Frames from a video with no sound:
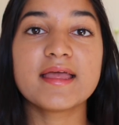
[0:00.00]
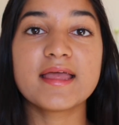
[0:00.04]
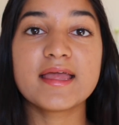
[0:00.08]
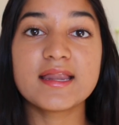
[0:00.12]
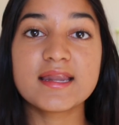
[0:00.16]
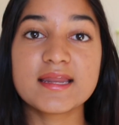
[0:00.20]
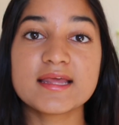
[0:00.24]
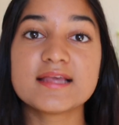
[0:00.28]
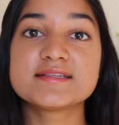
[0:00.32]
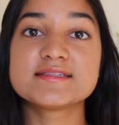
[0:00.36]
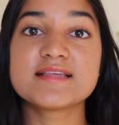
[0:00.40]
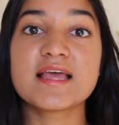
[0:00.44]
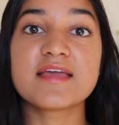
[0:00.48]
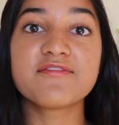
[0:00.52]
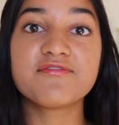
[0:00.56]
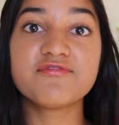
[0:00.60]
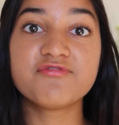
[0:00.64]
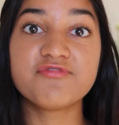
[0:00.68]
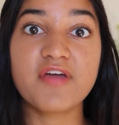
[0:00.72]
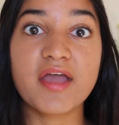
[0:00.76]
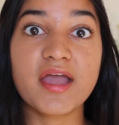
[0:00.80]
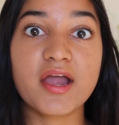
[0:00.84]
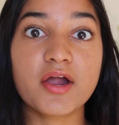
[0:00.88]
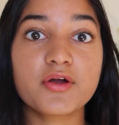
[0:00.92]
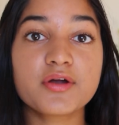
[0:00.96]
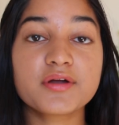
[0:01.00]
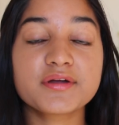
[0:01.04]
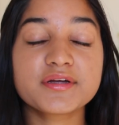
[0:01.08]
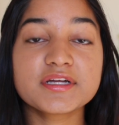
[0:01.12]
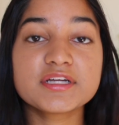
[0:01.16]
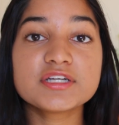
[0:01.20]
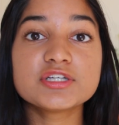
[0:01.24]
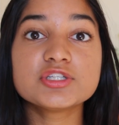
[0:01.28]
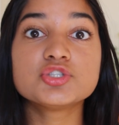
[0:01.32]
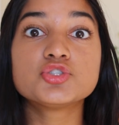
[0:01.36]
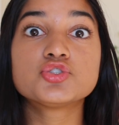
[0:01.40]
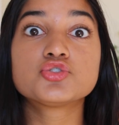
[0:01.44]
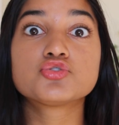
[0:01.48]
it is a
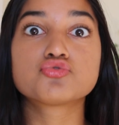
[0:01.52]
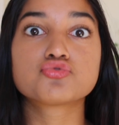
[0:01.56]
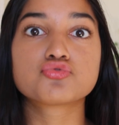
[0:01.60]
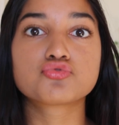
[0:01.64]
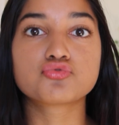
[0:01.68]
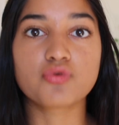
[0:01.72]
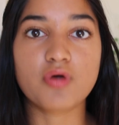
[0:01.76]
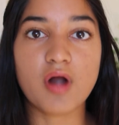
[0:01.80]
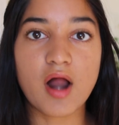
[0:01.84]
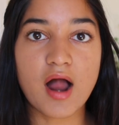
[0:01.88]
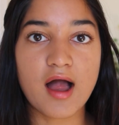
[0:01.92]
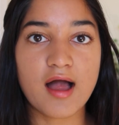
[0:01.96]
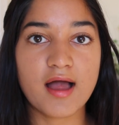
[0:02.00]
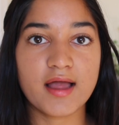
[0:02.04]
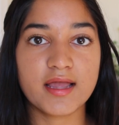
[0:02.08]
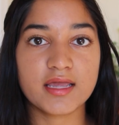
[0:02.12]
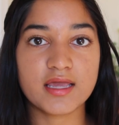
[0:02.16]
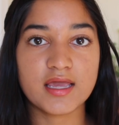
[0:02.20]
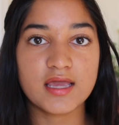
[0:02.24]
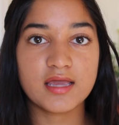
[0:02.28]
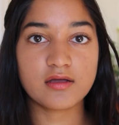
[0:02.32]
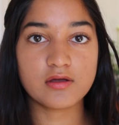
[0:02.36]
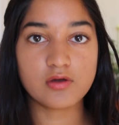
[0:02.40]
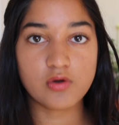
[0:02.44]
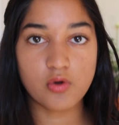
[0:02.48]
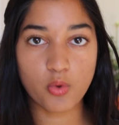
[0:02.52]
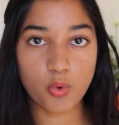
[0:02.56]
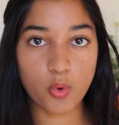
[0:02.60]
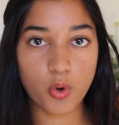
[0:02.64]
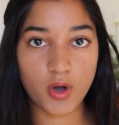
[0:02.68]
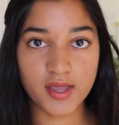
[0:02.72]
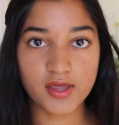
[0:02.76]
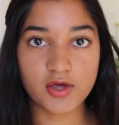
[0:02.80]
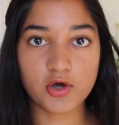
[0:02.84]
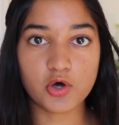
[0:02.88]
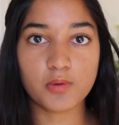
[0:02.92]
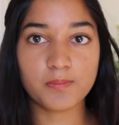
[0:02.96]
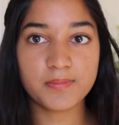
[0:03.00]
very drying
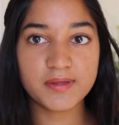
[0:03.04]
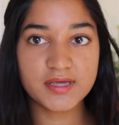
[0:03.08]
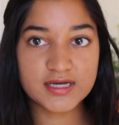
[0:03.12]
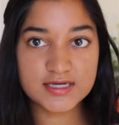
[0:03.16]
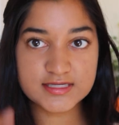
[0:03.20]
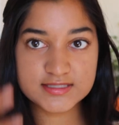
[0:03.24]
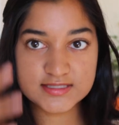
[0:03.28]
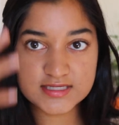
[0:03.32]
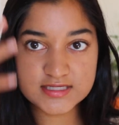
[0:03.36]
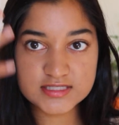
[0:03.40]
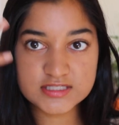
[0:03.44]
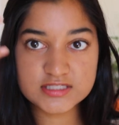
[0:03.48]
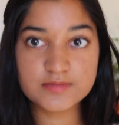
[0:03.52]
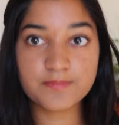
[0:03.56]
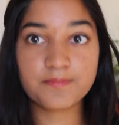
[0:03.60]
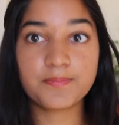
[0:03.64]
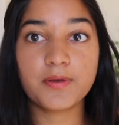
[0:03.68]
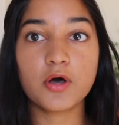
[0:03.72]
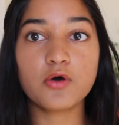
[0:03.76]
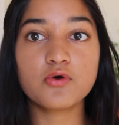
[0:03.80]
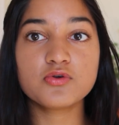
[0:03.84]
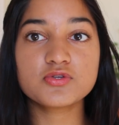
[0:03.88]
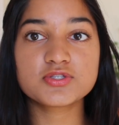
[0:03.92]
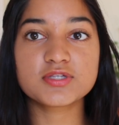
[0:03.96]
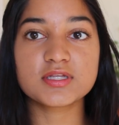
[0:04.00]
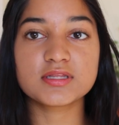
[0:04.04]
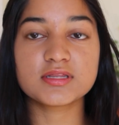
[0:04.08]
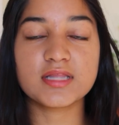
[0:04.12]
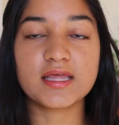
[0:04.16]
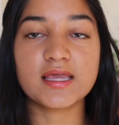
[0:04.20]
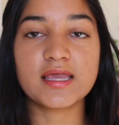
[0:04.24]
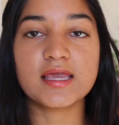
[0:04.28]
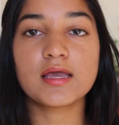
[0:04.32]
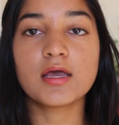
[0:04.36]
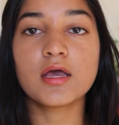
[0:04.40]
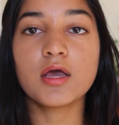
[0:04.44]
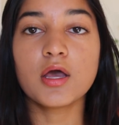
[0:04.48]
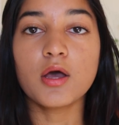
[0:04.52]
oil because it's
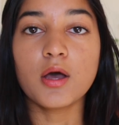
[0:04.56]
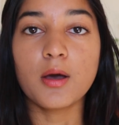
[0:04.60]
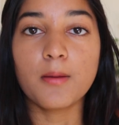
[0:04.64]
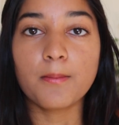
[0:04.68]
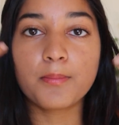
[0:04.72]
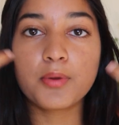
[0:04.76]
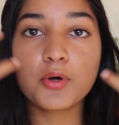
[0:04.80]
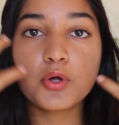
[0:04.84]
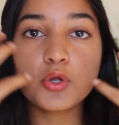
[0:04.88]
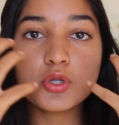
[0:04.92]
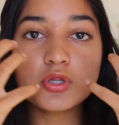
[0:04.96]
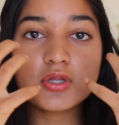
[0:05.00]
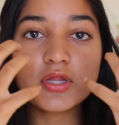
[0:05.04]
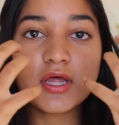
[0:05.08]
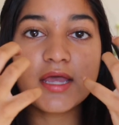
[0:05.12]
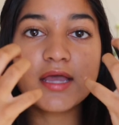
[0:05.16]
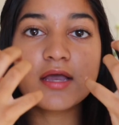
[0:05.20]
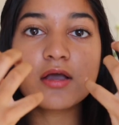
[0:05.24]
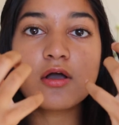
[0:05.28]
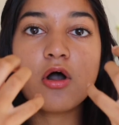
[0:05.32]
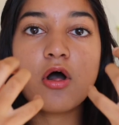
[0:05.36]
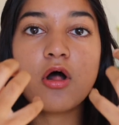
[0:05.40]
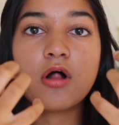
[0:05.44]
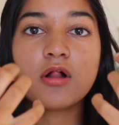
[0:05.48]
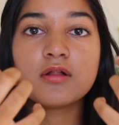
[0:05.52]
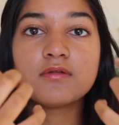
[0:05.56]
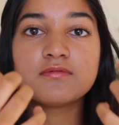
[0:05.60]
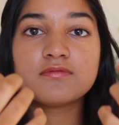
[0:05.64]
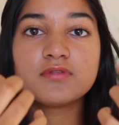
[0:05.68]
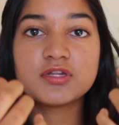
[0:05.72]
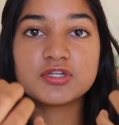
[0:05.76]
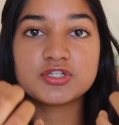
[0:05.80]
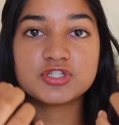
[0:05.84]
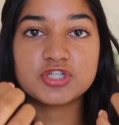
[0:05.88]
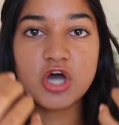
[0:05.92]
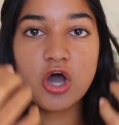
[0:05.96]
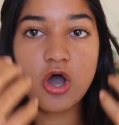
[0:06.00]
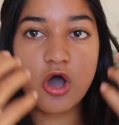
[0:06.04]
supposedly pulling all of
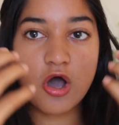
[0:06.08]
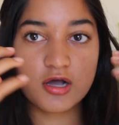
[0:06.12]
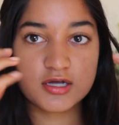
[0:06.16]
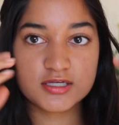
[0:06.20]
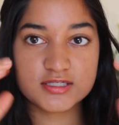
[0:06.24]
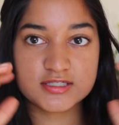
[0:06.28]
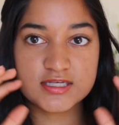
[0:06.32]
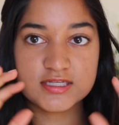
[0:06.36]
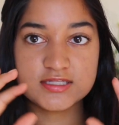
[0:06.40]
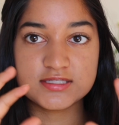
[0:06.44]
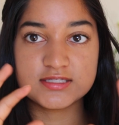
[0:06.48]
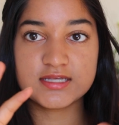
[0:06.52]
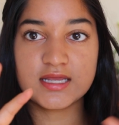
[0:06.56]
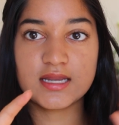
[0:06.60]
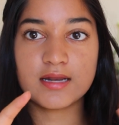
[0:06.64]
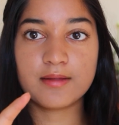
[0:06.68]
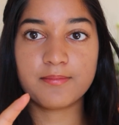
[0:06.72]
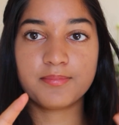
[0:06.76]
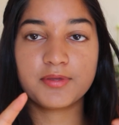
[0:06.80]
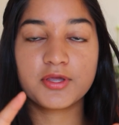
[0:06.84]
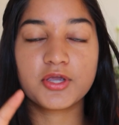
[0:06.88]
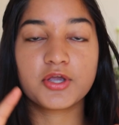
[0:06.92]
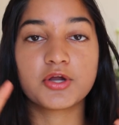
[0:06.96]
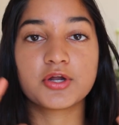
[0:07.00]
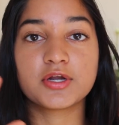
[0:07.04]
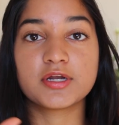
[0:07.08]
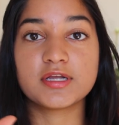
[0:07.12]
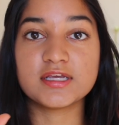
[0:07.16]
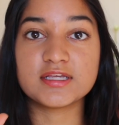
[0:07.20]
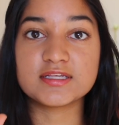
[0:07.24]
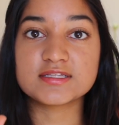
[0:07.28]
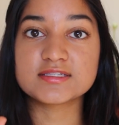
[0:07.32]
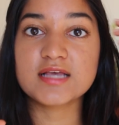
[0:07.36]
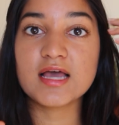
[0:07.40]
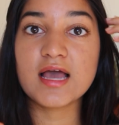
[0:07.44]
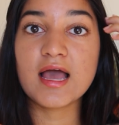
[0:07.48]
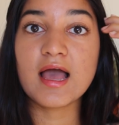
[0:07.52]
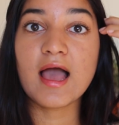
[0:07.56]
the toxins and
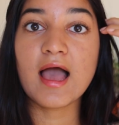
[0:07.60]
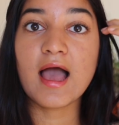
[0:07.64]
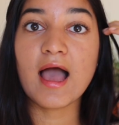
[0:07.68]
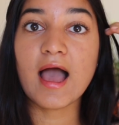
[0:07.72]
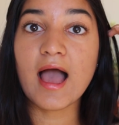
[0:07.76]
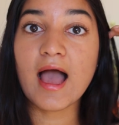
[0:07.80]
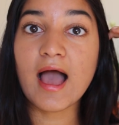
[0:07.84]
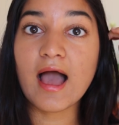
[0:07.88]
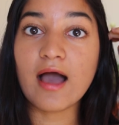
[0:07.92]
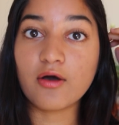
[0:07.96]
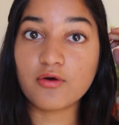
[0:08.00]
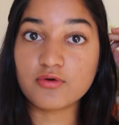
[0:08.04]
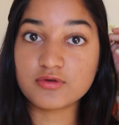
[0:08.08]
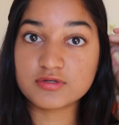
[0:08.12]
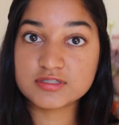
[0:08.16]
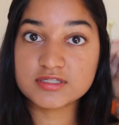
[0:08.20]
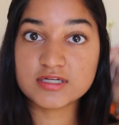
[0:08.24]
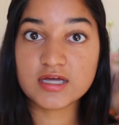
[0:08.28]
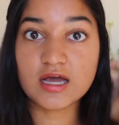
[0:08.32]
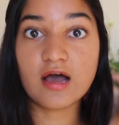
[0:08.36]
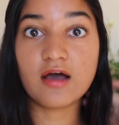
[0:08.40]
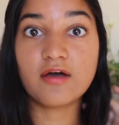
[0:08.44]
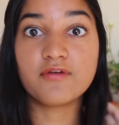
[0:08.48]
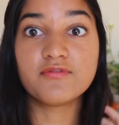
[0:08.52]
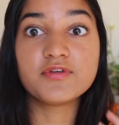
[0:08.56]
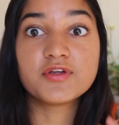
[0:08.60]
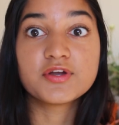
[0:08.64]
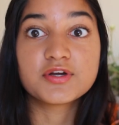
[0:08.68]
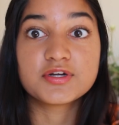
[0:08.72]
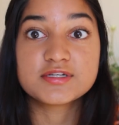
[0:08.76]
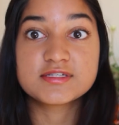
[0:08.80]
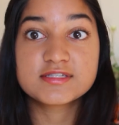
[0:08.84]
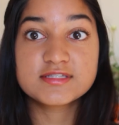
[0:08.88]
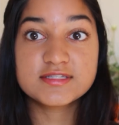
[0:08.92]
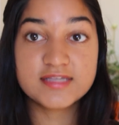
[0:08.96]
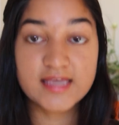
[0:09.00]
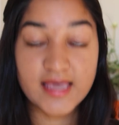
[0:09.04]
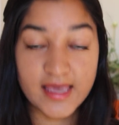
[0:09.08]
impurities out of your
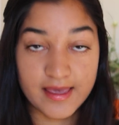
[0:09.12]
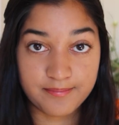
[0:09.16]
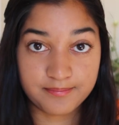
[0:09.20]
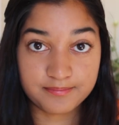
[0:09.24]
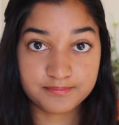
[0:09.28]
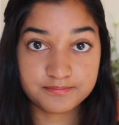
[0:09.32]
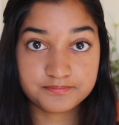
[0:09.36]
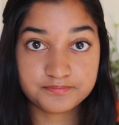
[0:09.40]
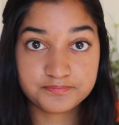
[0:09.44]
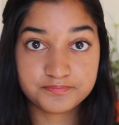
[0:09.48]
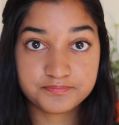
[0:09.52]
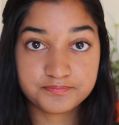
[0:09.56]
skin.